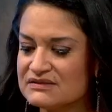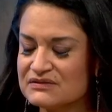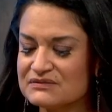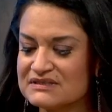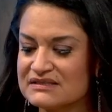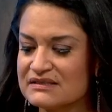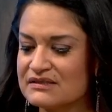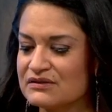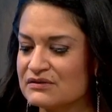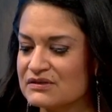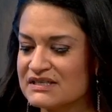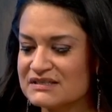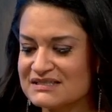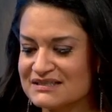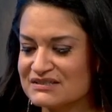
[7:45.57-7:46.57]
who's in here,
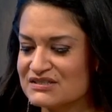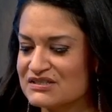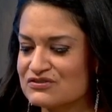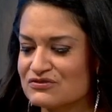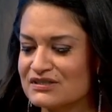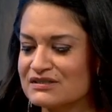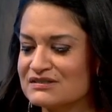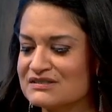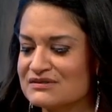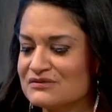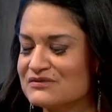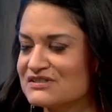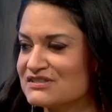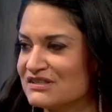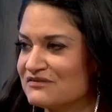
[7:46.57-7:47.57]
he, did, he struck a deal
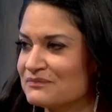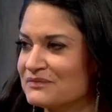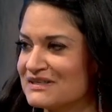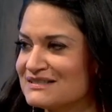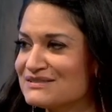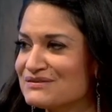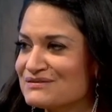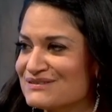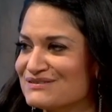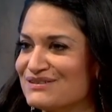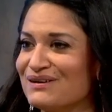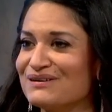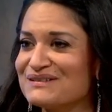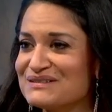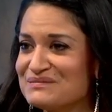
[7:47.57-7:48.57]
with Jeff Bezos and
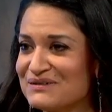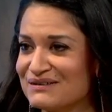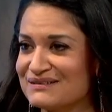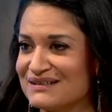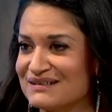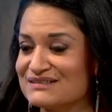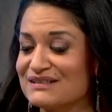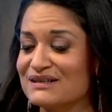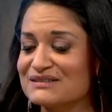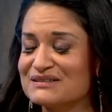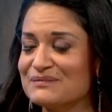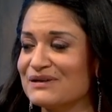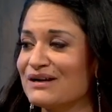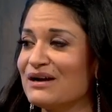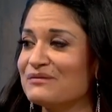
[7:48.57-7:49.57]
talks about that and talks
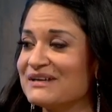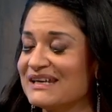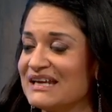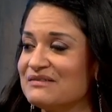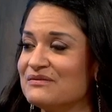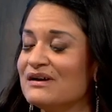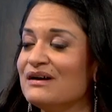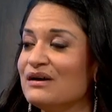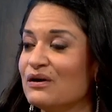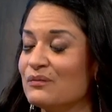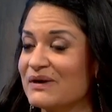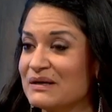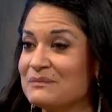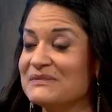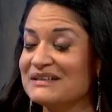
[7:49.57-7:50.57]
about how he gave
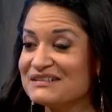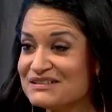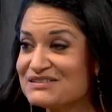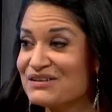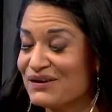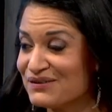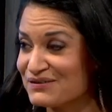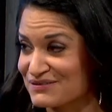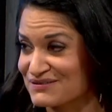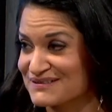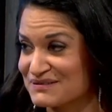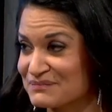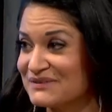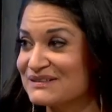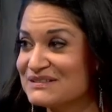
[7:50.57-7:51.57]
away a million dollars,
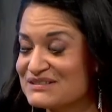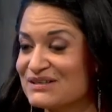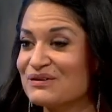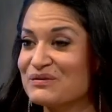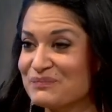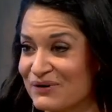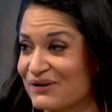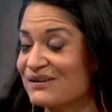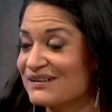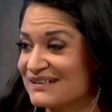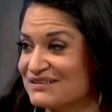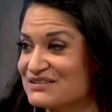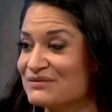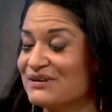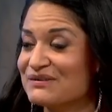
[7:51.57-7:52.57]
a million dollar party
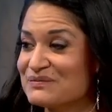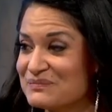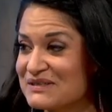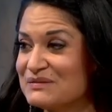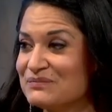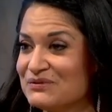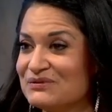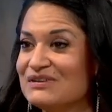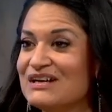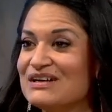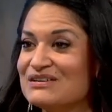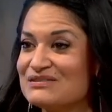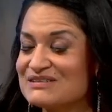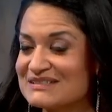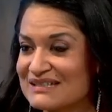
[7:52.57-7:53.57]
to all the people
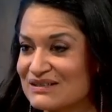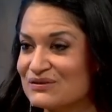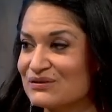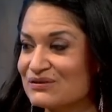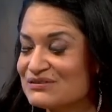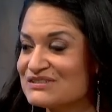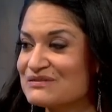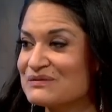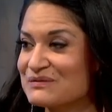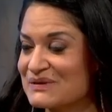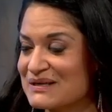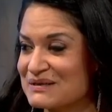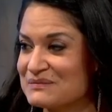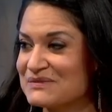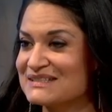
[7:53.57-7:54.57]
who stayed loyal to
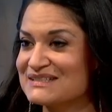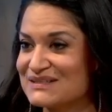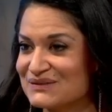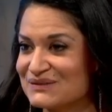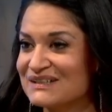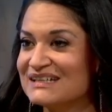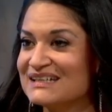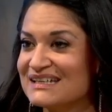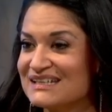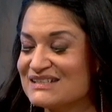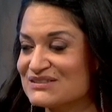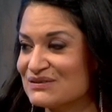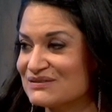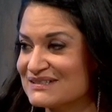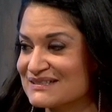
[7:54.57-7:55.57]
him until he
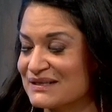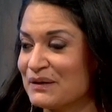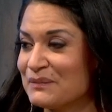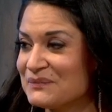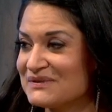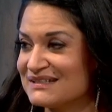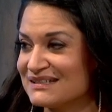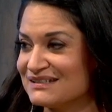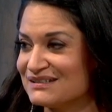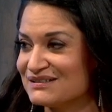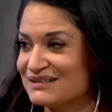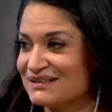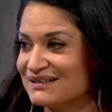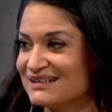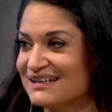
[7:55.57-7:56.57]
sold his company.
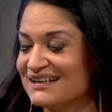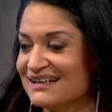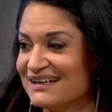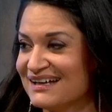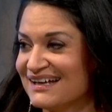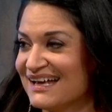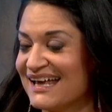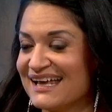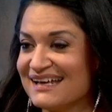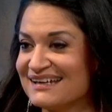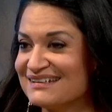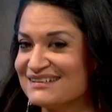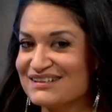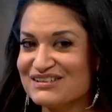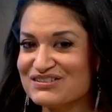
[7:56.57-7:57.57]
Wow.
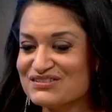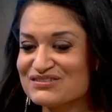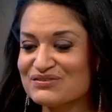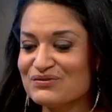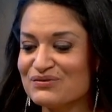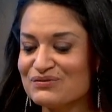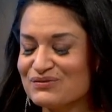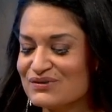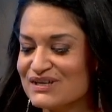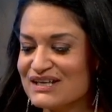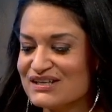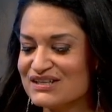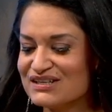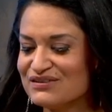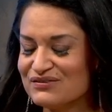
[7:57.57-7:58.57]
And so,
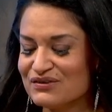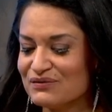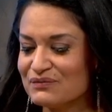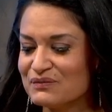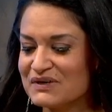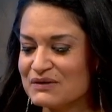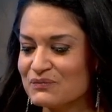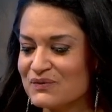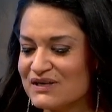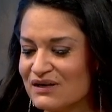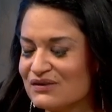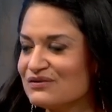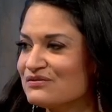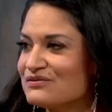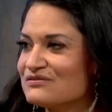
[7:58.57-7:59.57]
you know, we
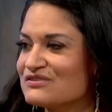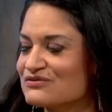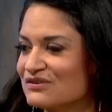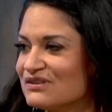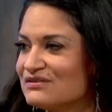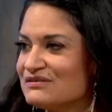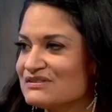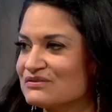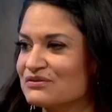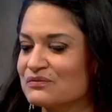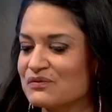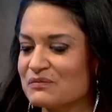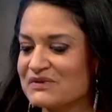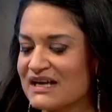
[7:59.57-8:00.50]
all go through struggles mm -hmm. or when we